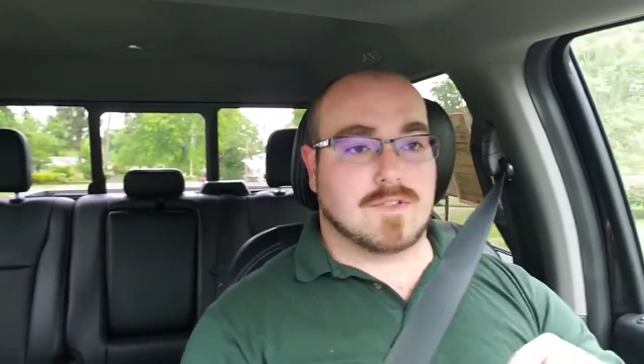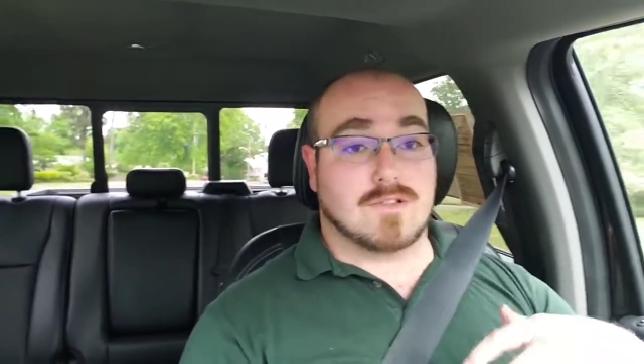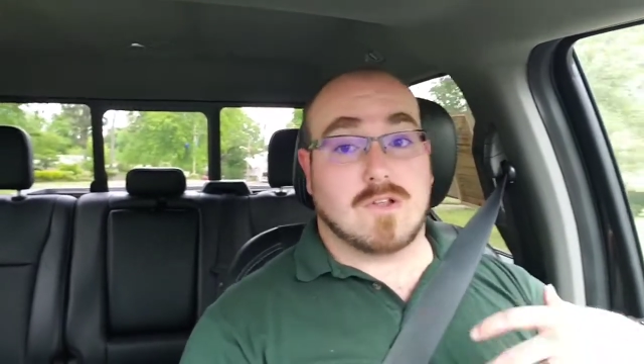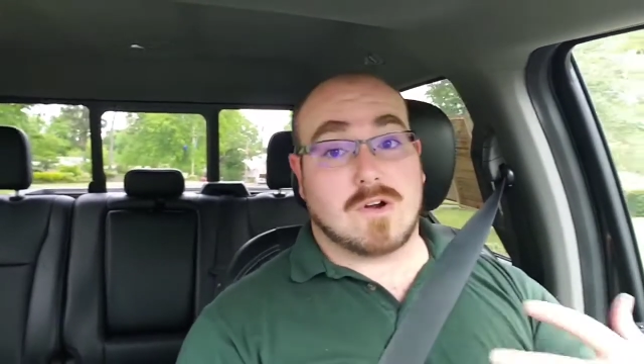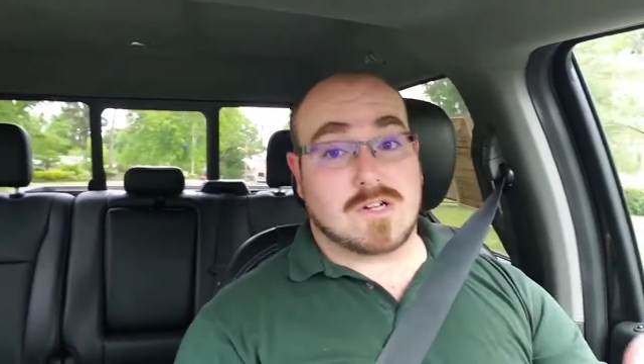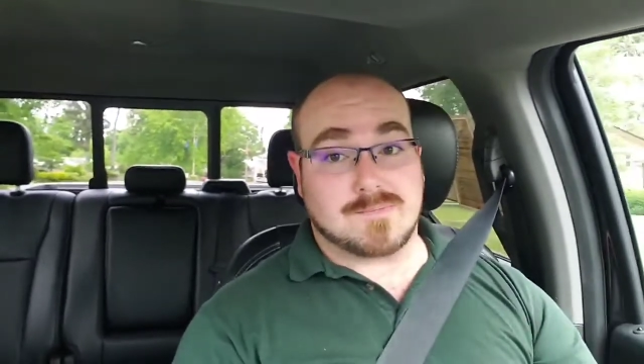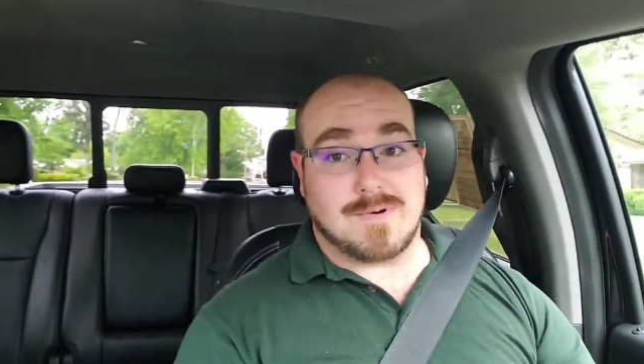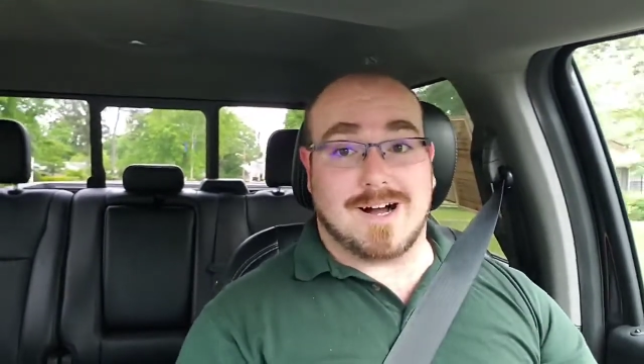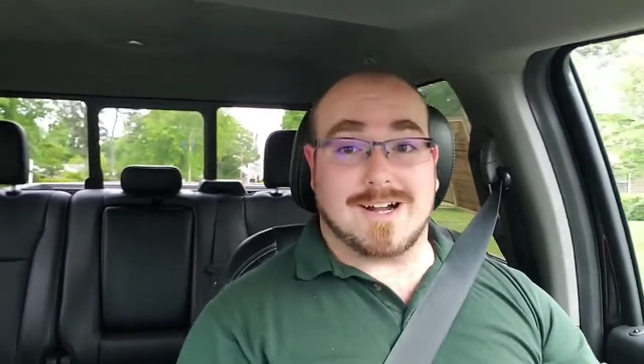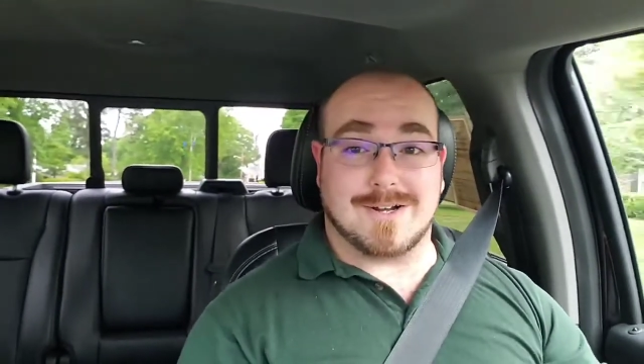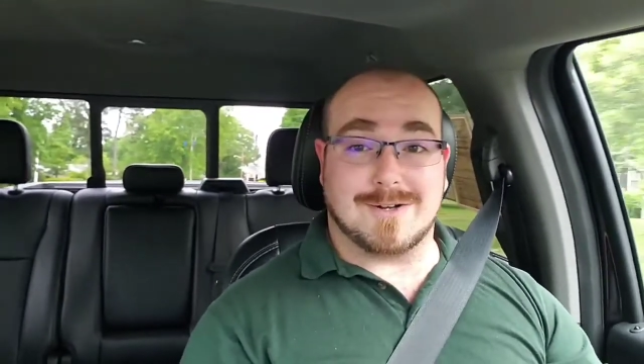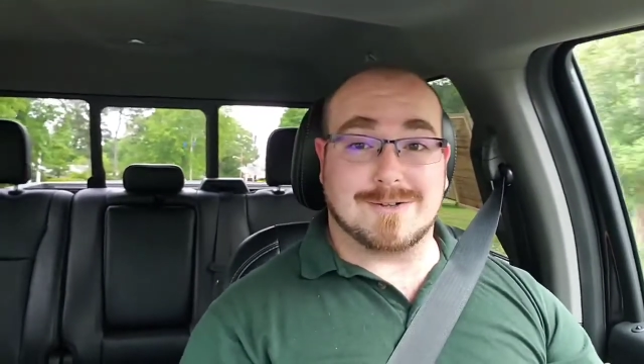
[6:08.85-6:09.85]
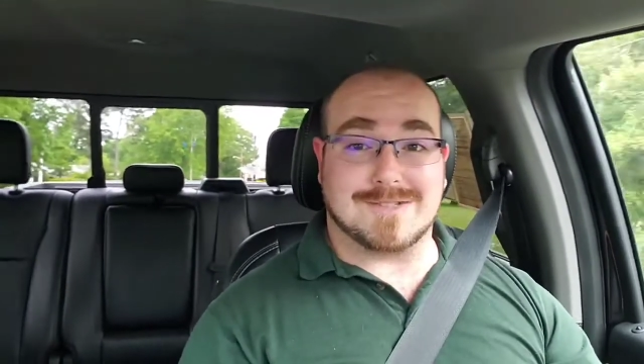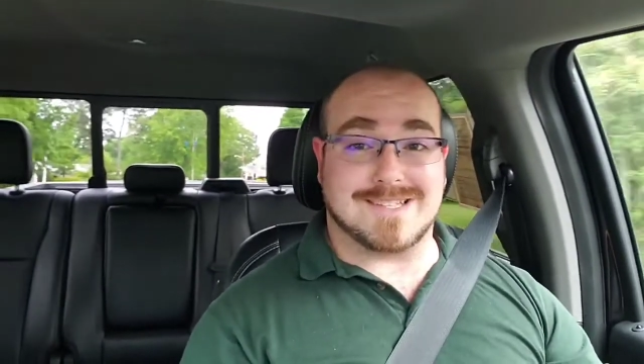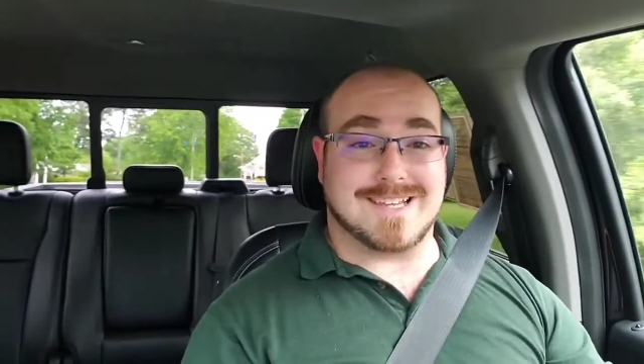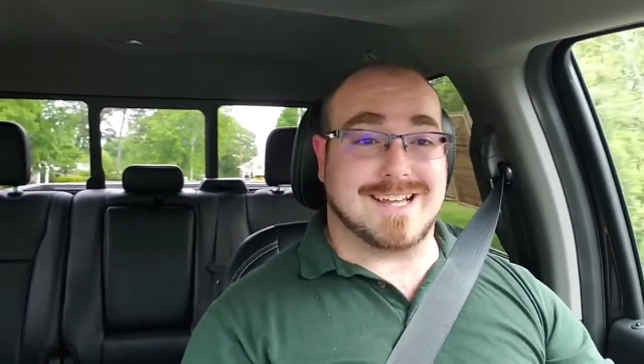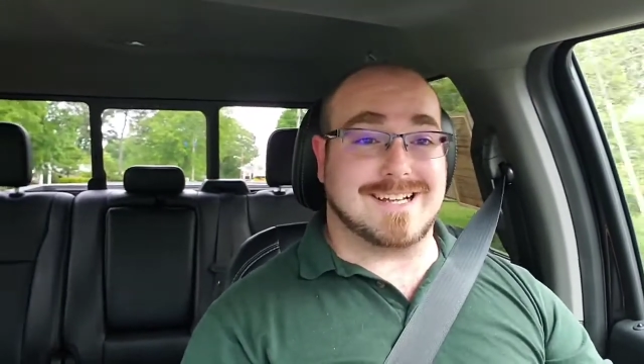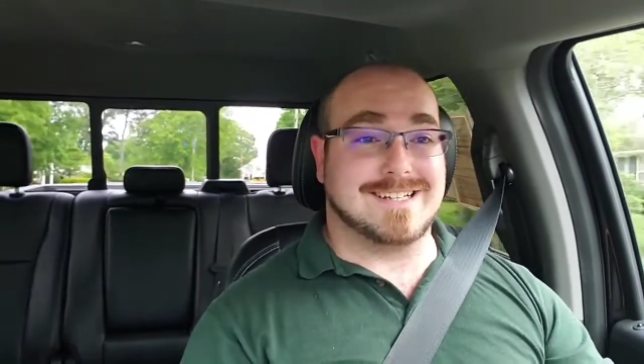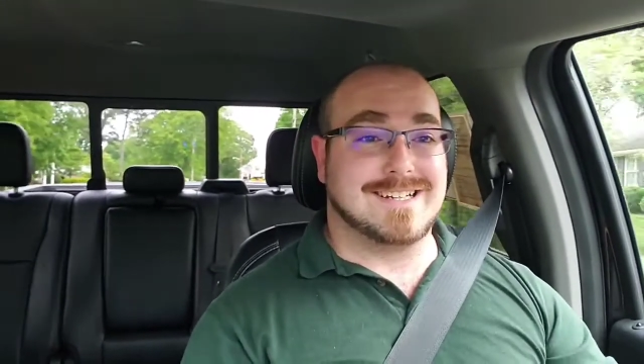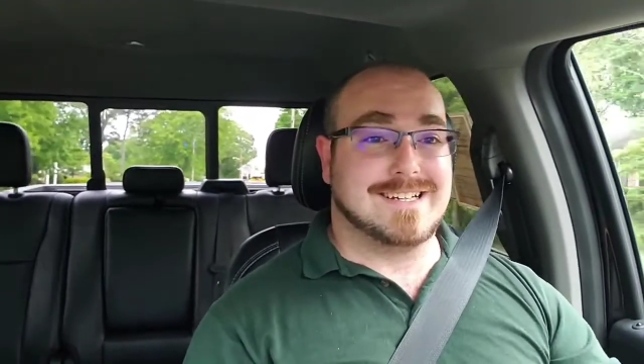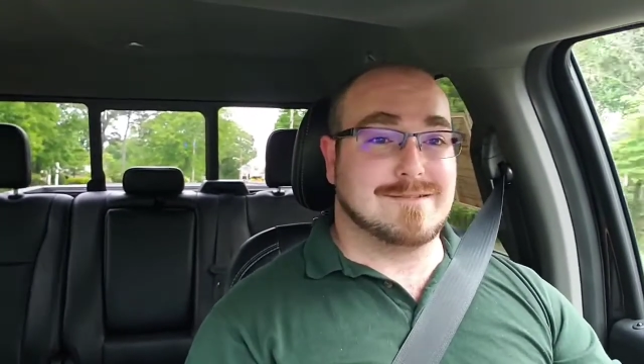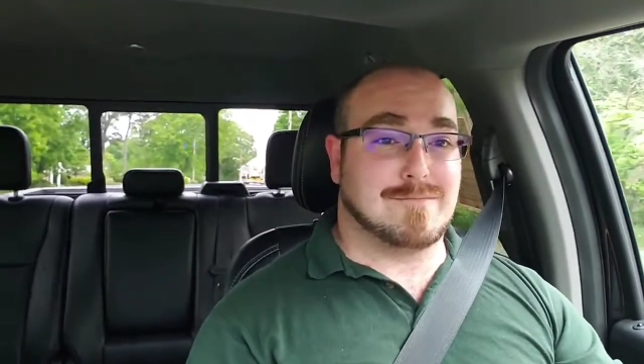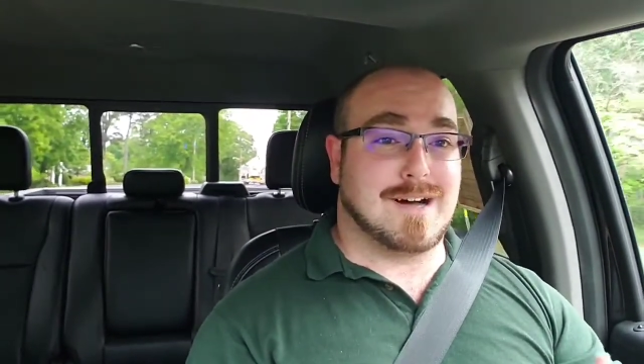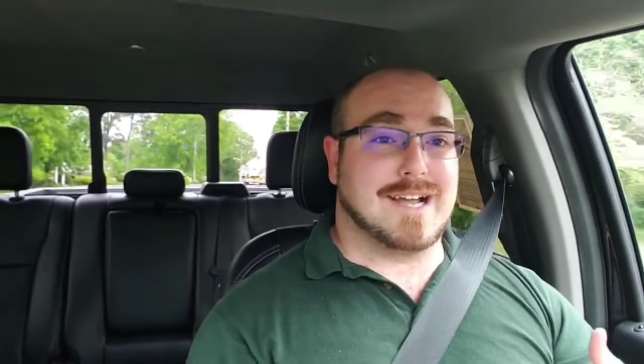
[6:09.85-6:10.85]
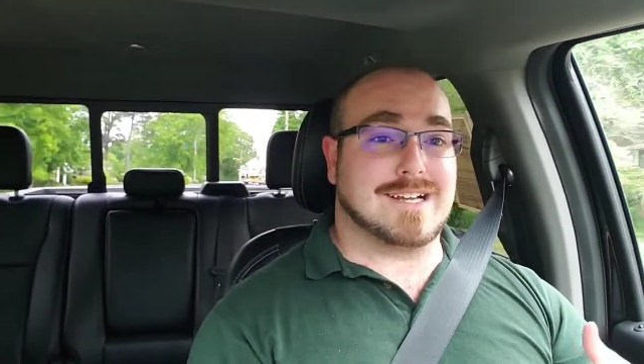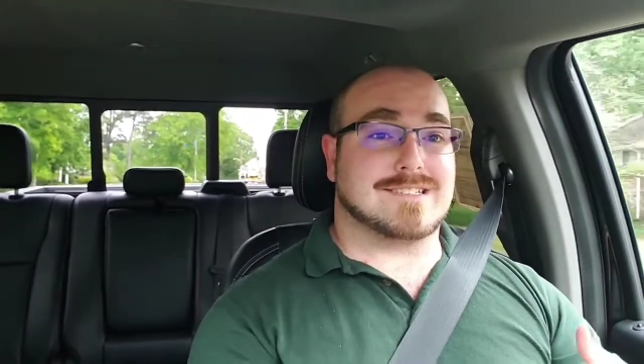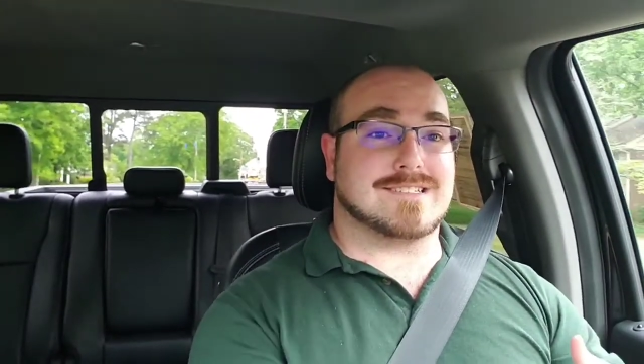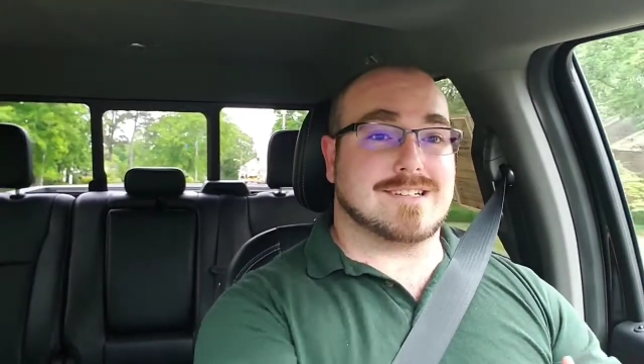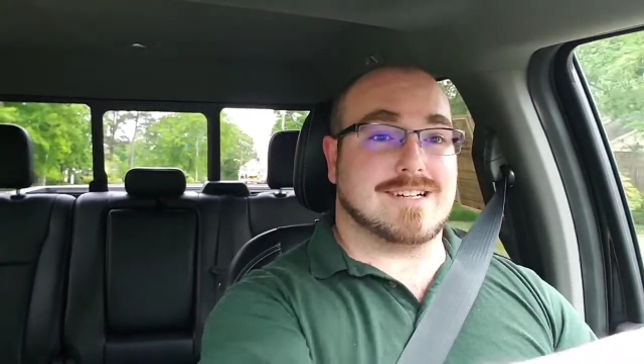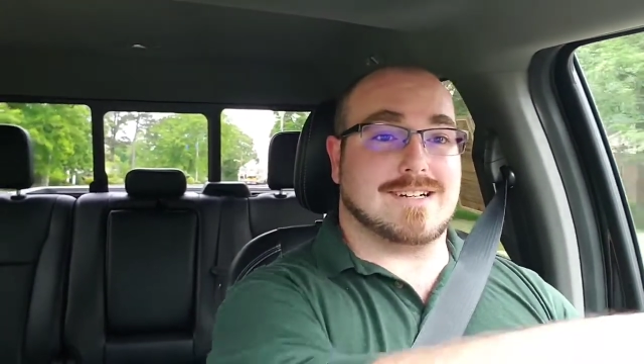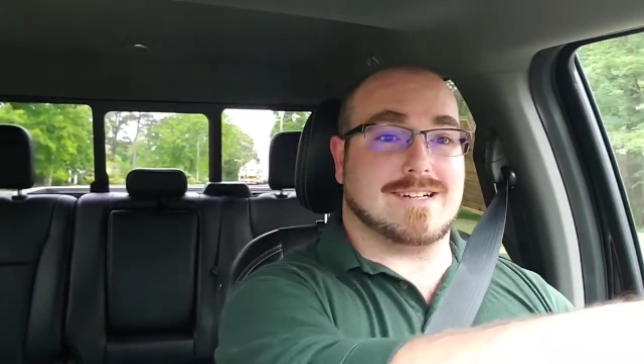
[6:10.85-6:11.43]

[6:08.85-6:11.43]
the large potholes that might